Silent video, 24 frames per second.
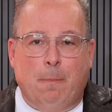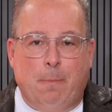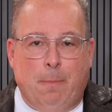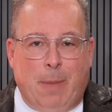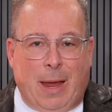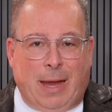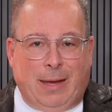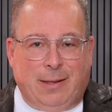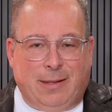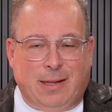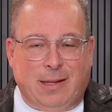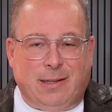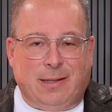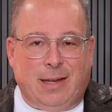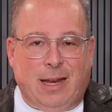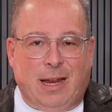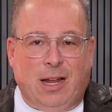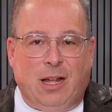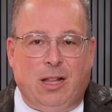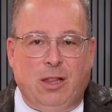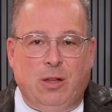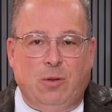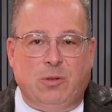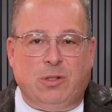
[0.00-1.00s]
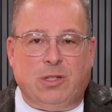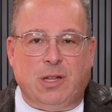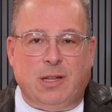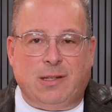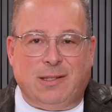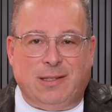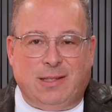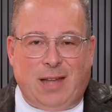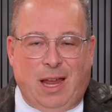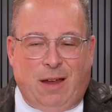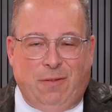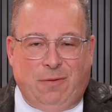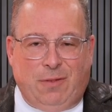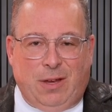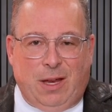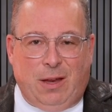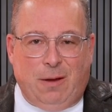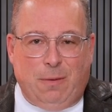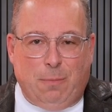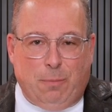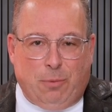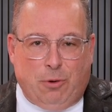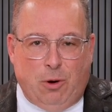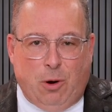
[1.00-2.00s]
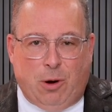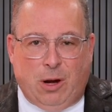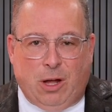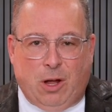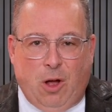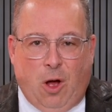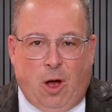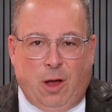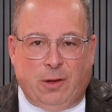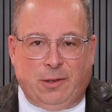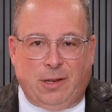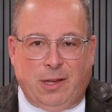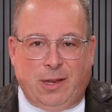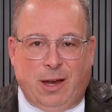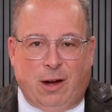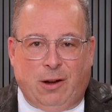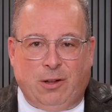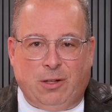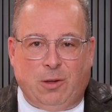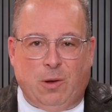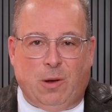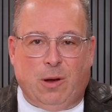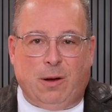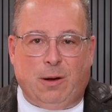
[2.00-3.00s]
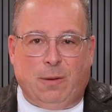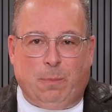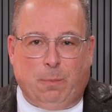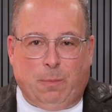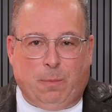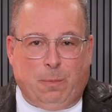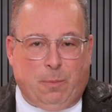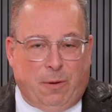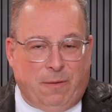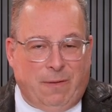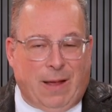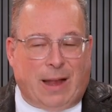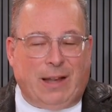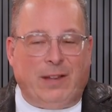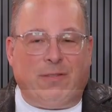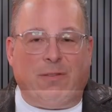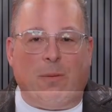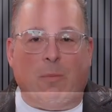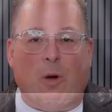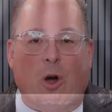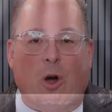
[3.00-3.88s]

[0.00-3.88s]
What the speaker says: Baseus includes safety protocols in there, so it prevents from